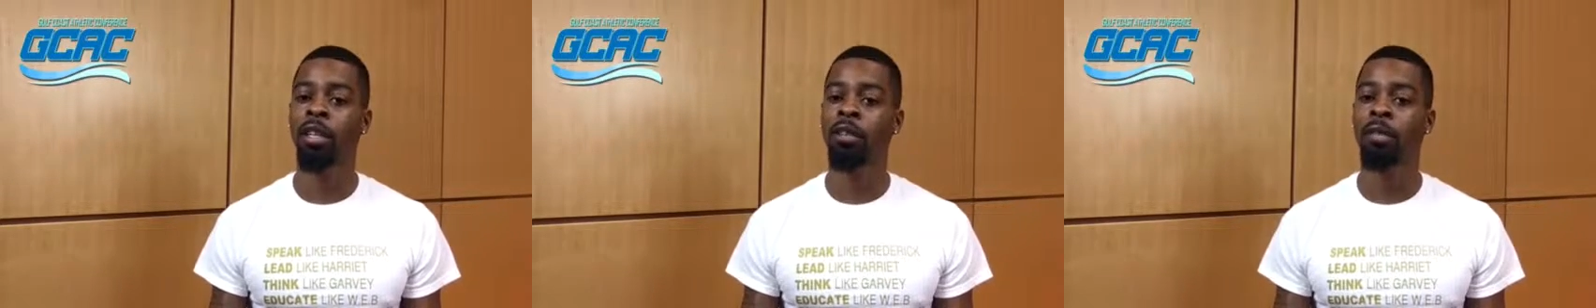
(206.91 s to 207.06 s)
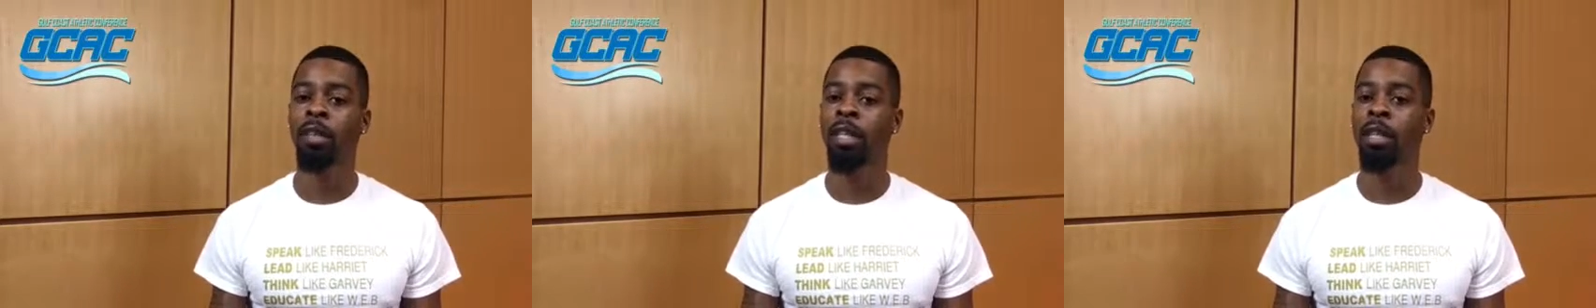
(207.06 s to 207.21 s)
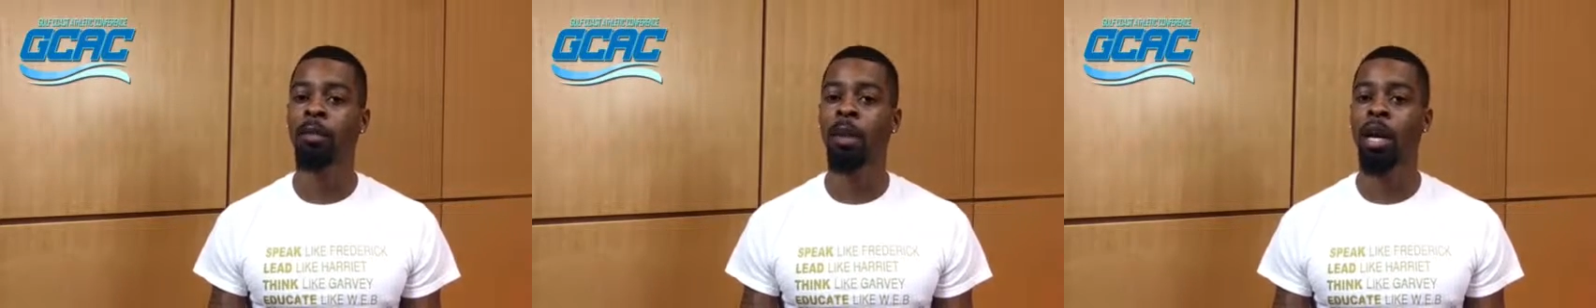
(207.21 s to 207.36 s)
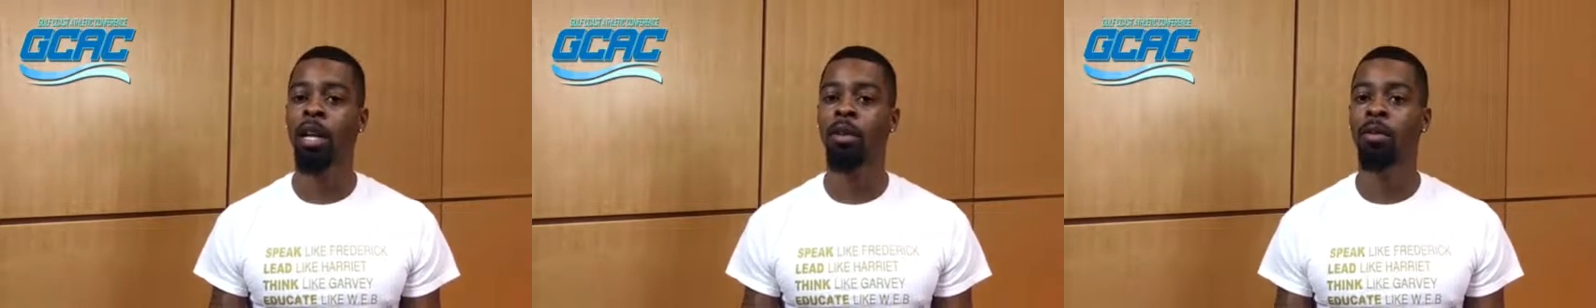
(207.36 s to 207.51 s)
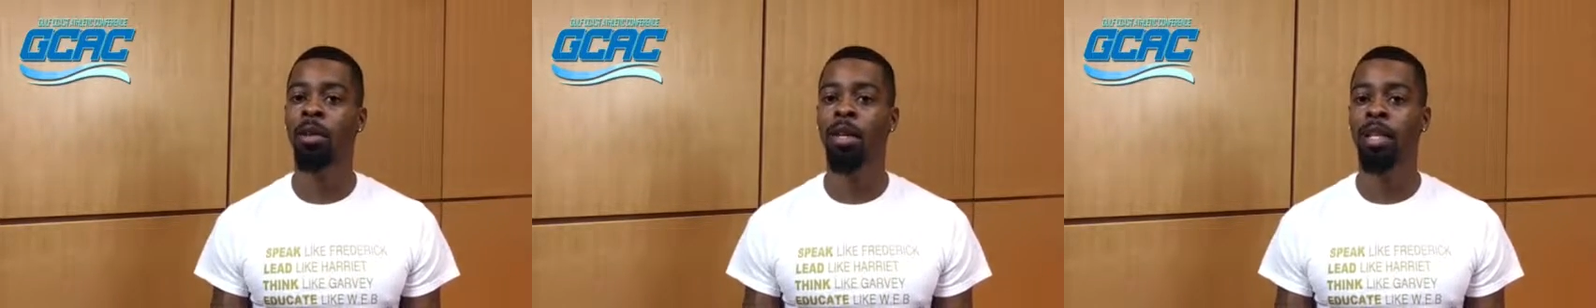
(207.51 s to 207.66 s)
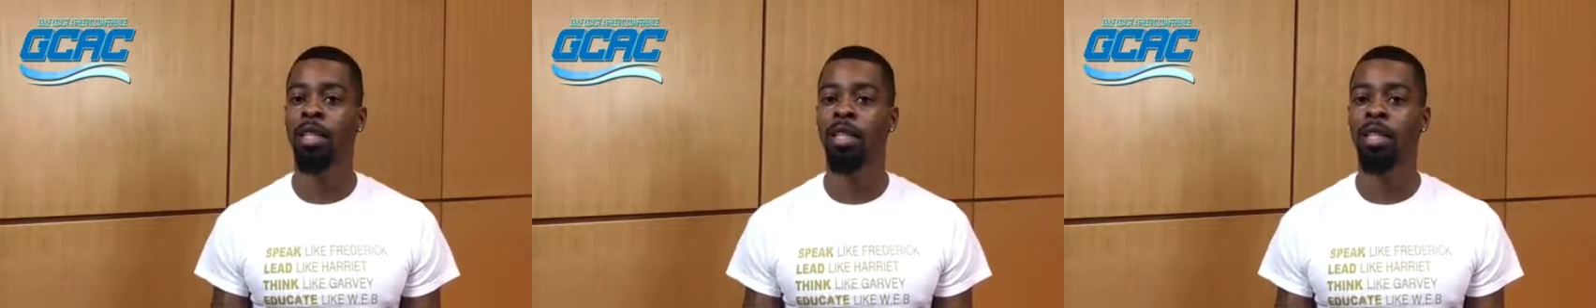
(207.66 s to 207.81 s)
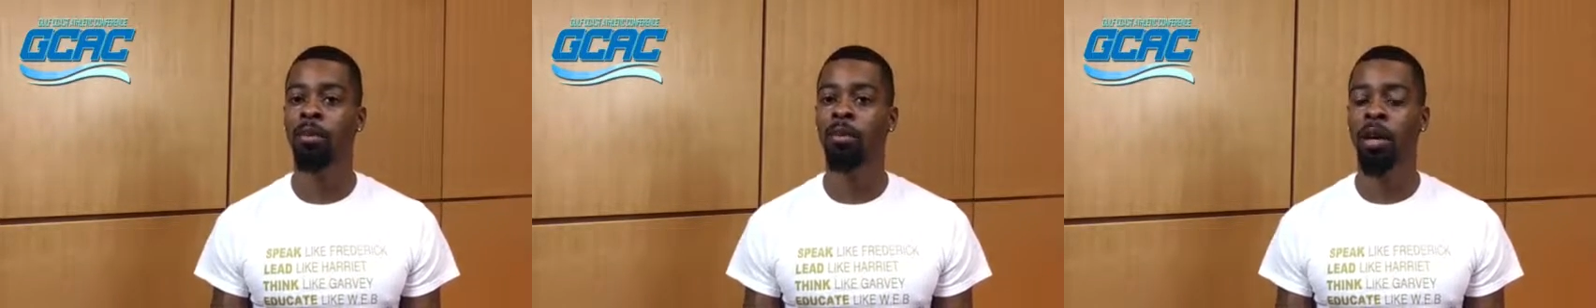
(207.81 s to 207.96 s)
of anybody's
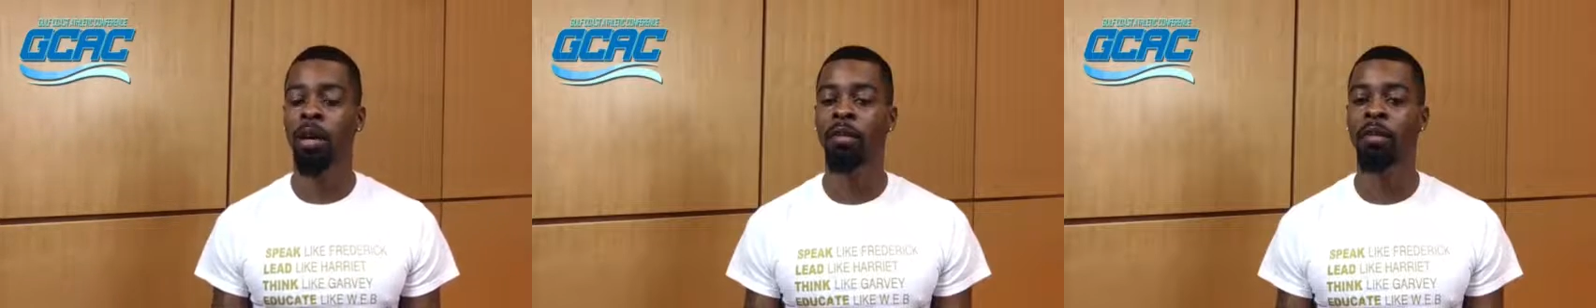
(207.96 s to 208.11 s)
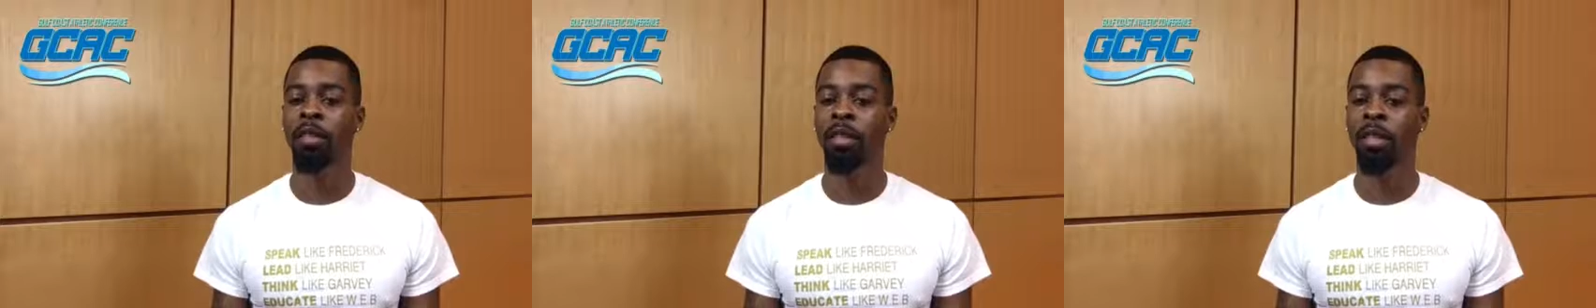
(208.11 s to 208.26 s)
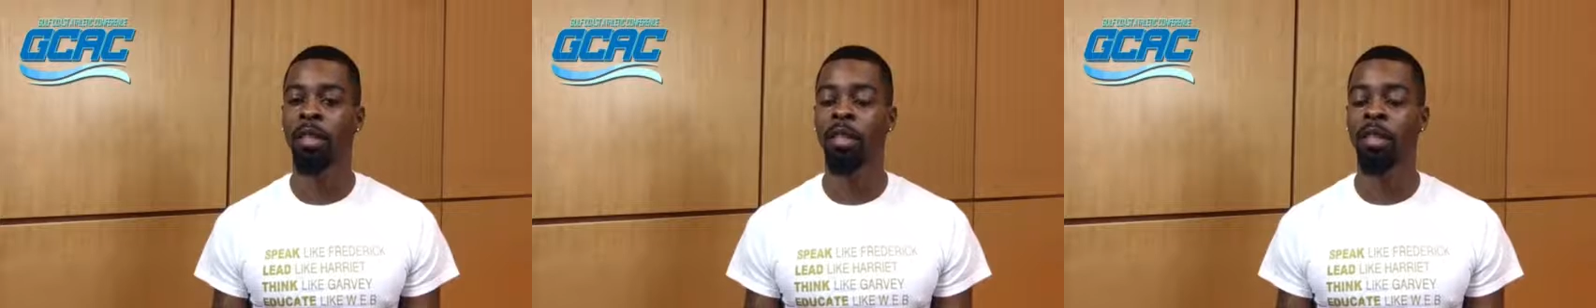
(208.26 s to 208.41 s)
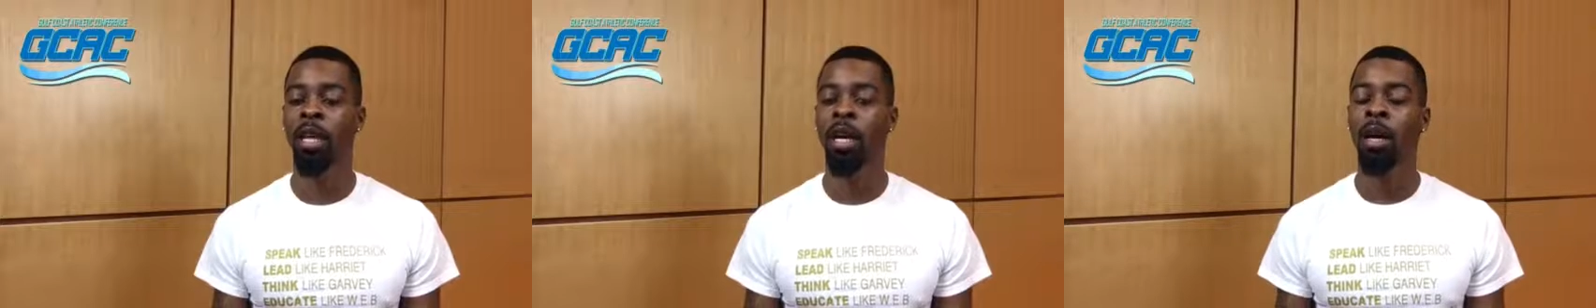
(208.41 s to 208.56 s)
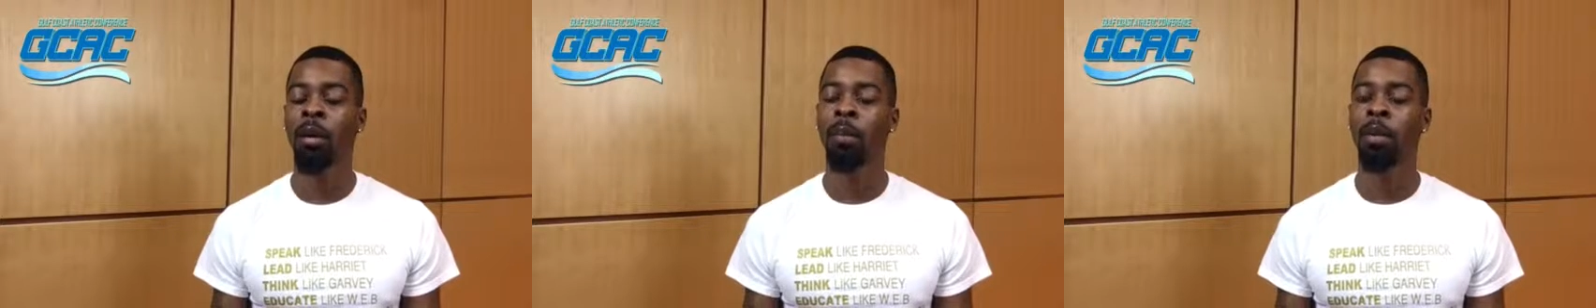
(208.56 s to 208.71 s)
religious preferences,